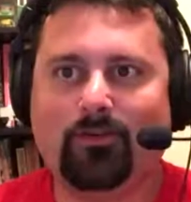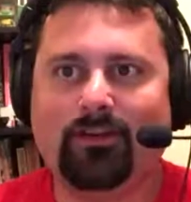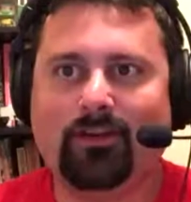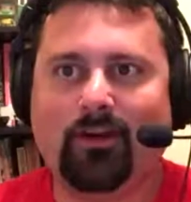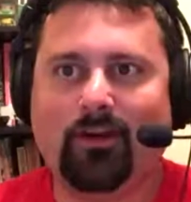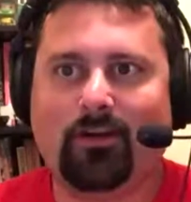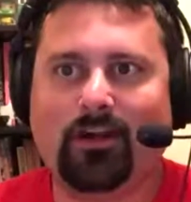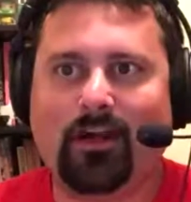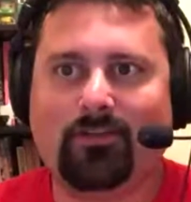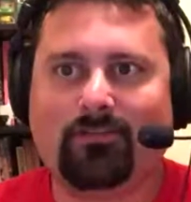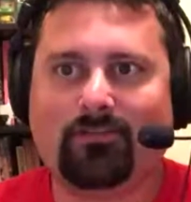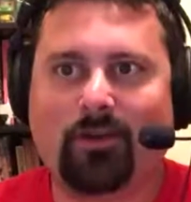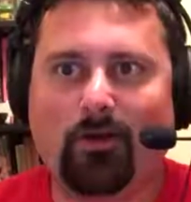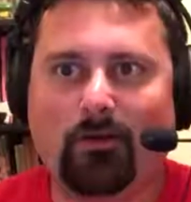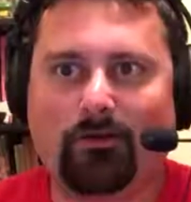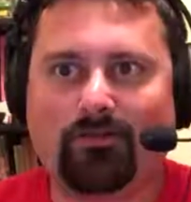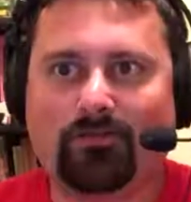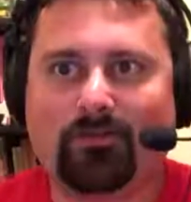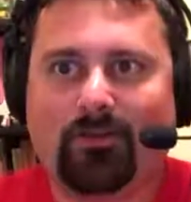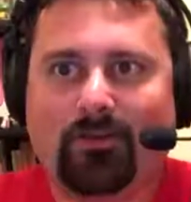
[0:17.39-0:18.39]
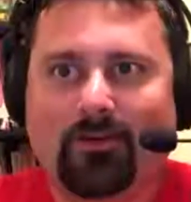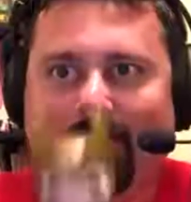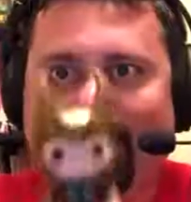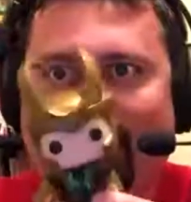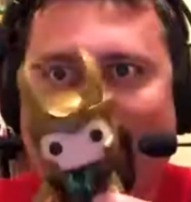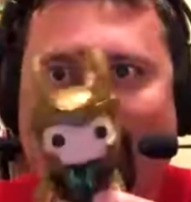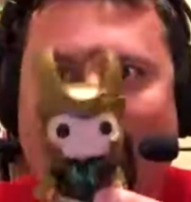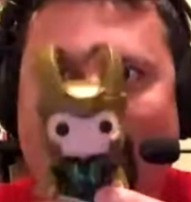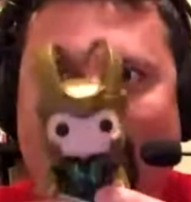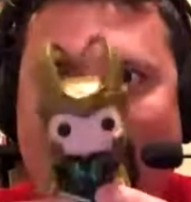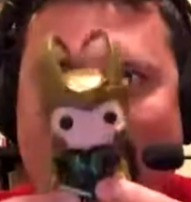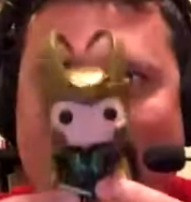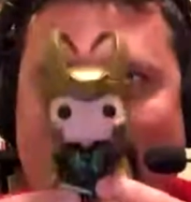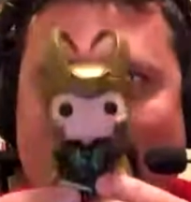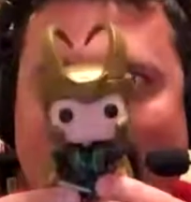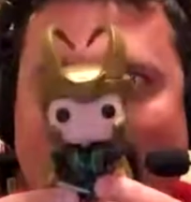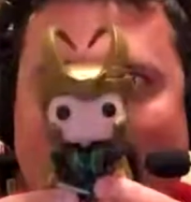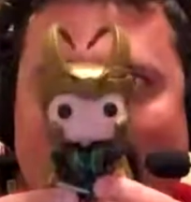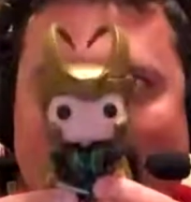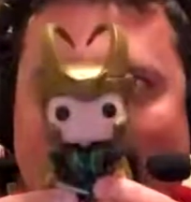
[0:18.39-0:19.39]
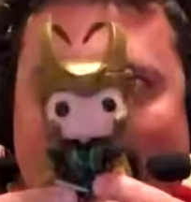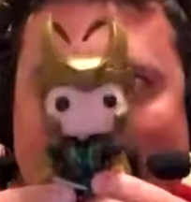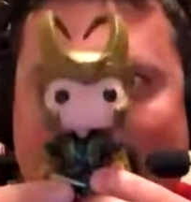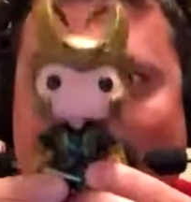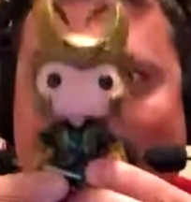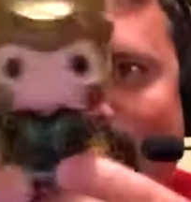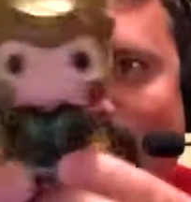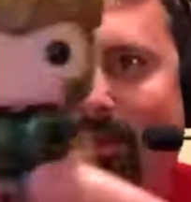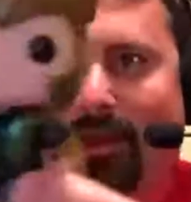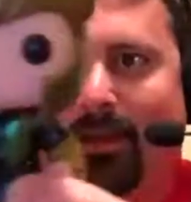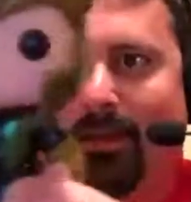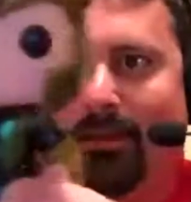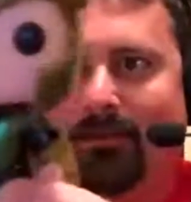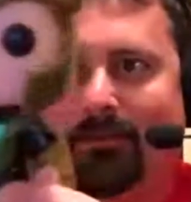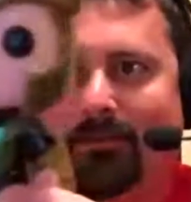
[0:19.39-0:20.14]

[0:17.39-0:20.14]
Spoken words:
our guest host. Say hello to Loki.